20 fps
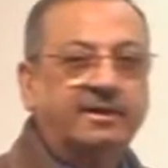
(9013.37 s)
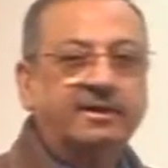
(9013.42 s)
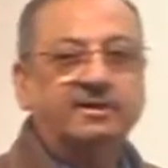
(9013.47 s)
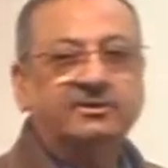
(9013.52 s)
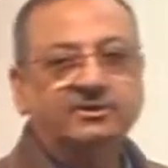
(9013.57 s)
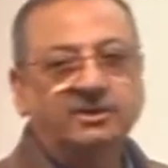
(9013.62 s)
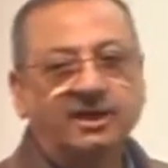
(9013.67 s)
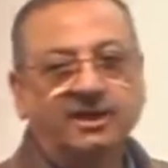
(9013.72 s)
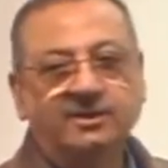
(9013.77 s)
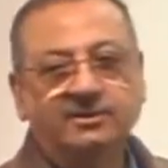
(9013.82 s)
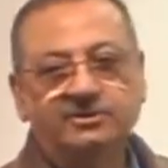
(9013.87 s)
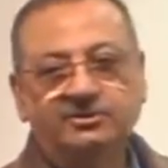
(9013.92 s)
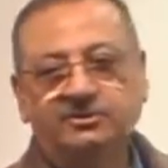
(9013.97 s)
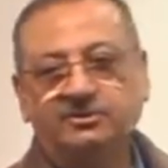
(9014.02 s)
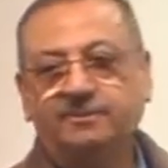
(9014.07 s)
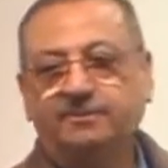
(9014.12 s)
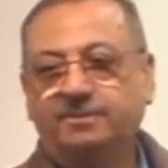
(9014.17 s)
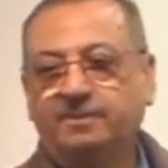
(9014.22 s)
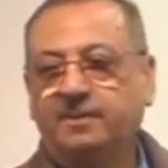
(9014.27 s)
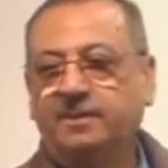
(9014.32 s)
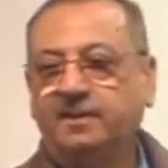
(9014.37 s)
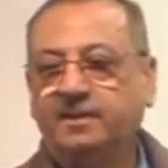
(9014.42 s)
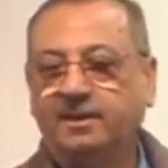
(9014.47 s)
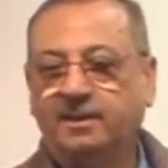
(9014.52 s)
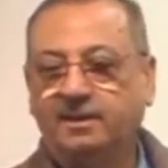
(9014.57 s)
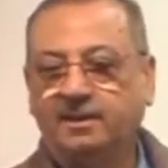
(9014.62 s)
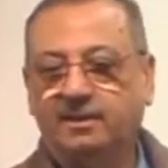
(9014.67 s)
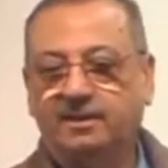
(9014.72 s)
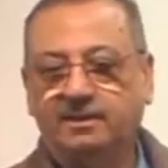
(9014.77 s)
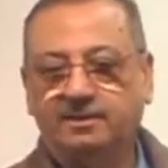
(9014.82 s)
a chance,
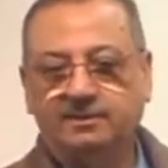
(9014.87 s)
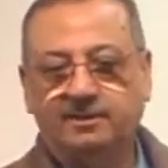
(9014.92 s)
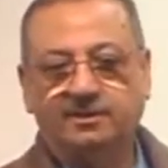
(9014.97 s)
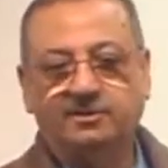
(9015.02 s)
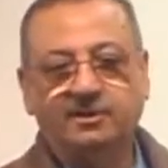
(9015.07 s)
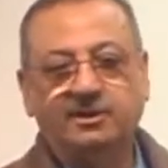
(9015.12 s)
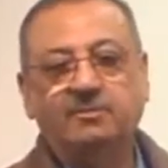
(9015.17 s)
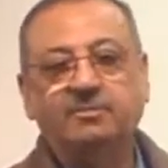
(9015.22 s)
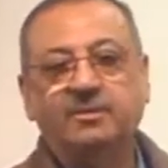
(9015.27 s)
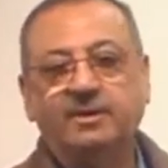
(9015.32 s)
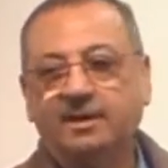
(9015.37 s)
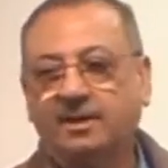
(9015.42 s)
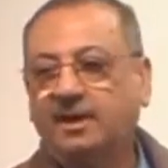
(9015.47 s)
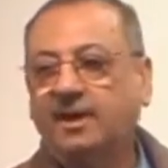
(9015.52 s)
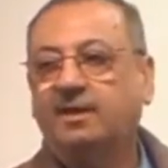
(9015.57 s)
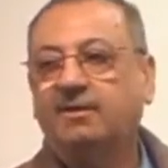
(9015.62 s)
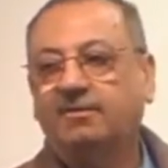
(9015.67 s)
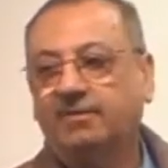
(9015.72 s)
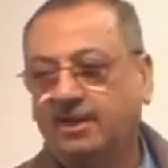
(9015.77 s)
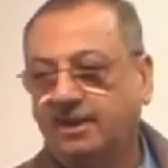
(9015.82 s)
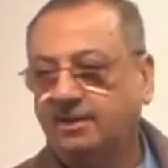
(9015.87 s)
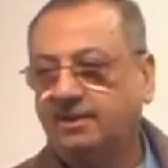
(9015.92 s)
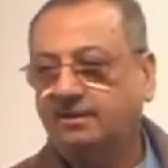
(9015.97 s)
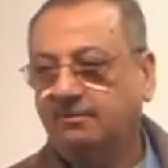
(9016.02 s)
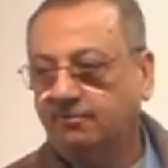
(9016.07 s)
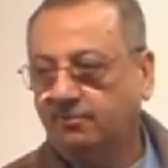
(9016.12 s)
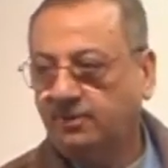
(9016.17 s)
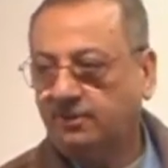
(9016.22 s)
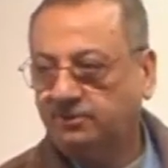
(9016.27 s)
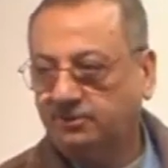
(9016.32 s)
in the tea break, I'll write a
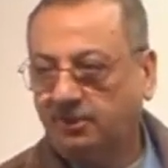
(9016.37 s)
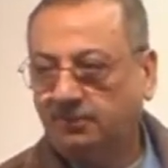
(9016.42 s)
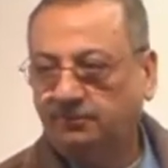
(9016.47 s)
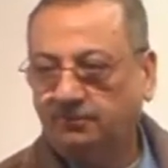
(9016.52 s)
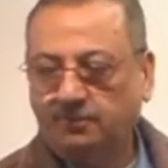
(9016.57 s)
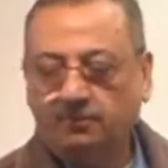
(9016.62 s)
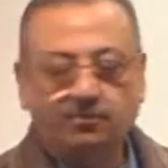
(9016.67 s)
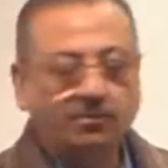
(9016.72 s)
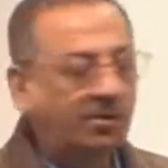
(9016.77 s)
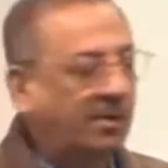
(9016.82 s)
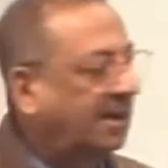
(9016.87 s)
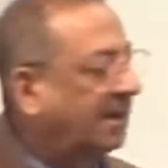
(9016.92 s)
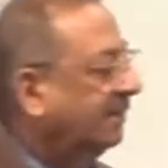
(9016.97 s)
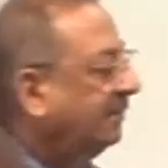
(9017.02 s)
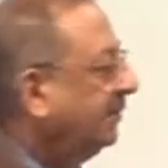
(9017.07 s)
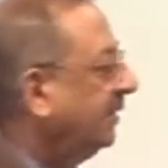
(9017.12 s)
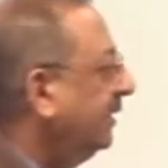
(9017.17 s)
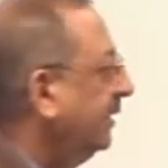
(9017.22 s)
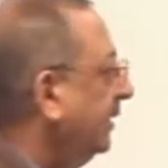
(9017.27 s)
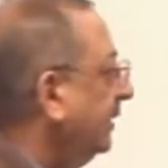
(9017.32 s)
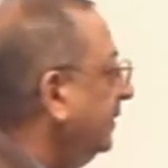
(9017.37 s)
verse of the Qur'an, brother.